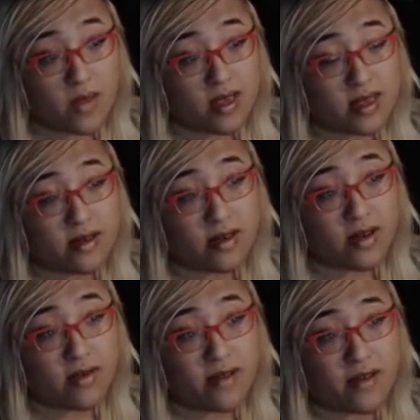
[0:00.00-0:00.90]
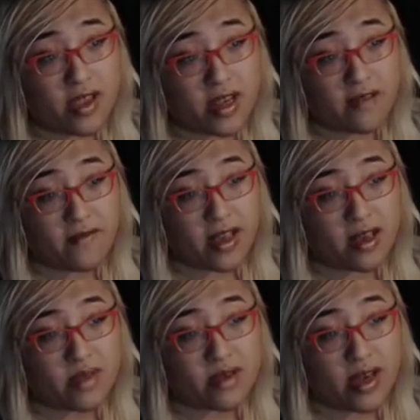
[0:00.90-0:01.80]
So, whenever a United Fight
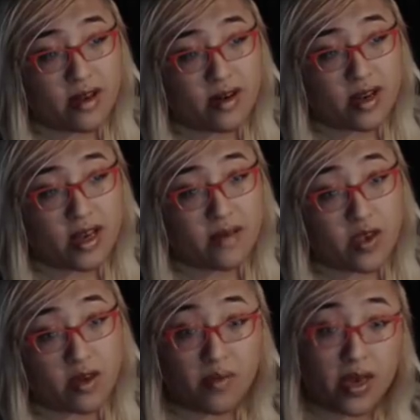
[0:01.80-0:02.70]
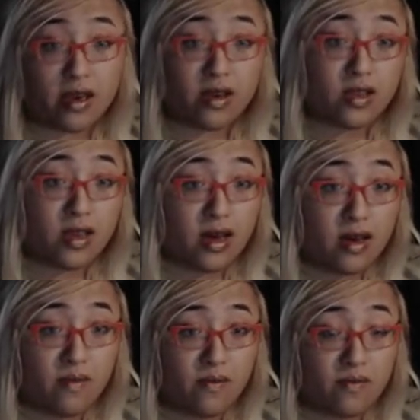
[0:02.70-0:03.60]
comes around, you can pick
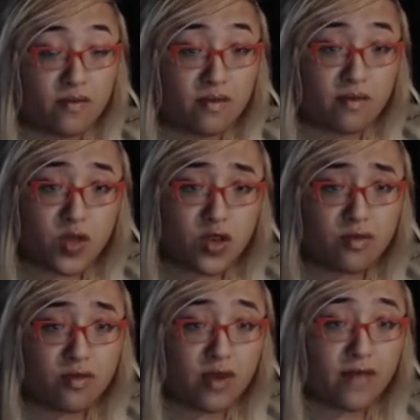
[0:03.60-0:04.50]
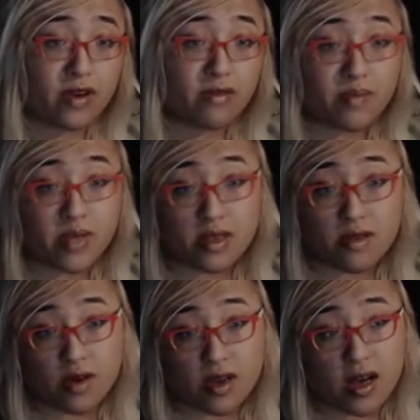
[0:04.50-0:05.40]
2 Revenant weapons to
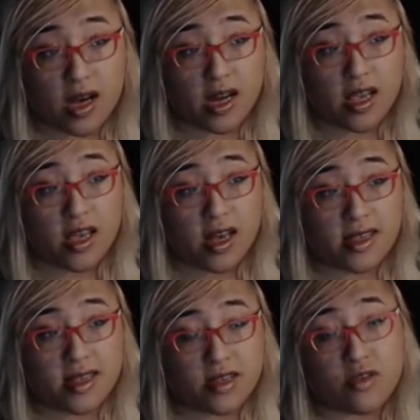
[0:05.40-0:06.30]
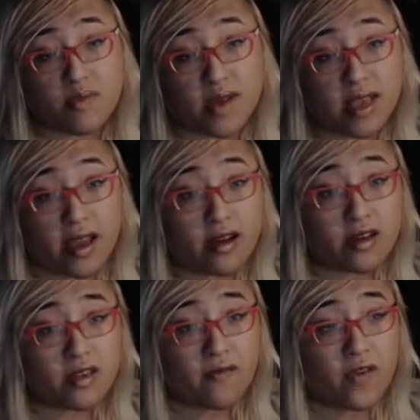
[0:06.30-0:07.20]
work on. These correspond to
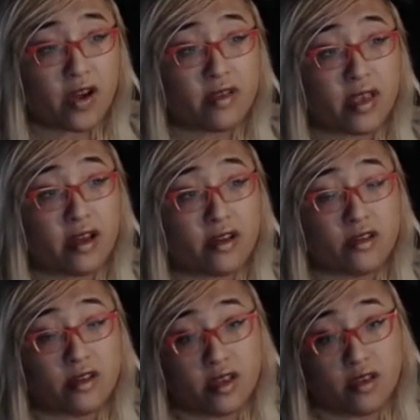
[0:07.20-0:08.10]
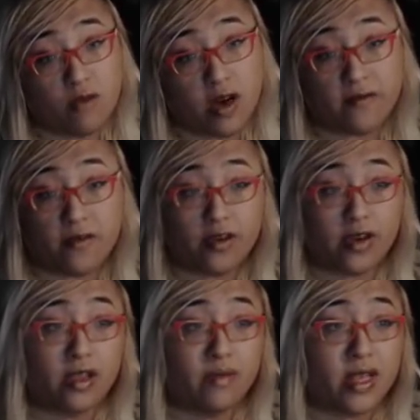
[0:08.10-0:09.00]
characters. Figure out the character that you want for your
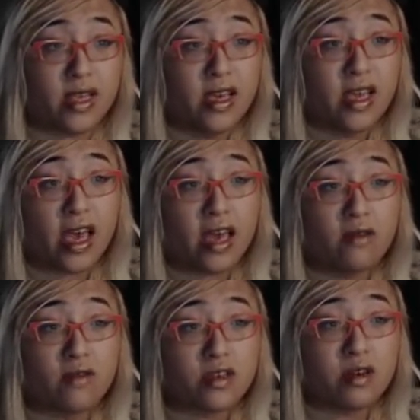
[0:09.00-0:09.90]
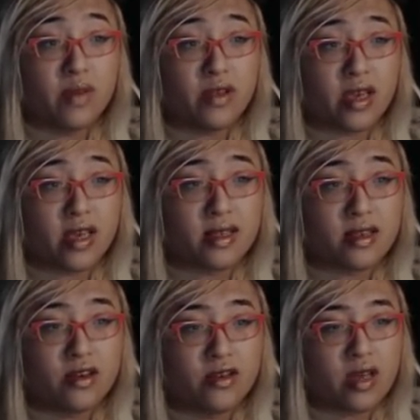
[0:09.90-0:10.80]
element, and start building it.
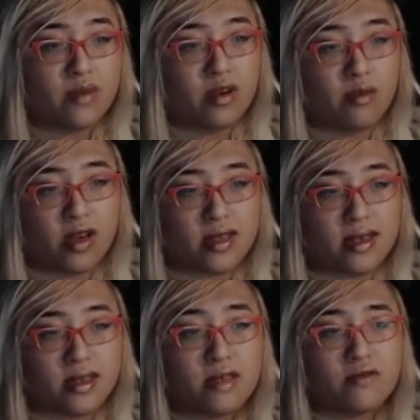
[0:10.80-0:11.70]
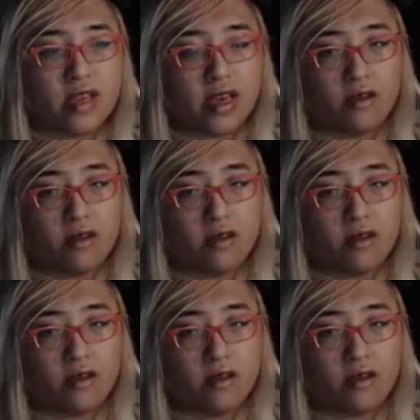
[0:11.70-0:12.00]
Start doing the upgrade process. This will take a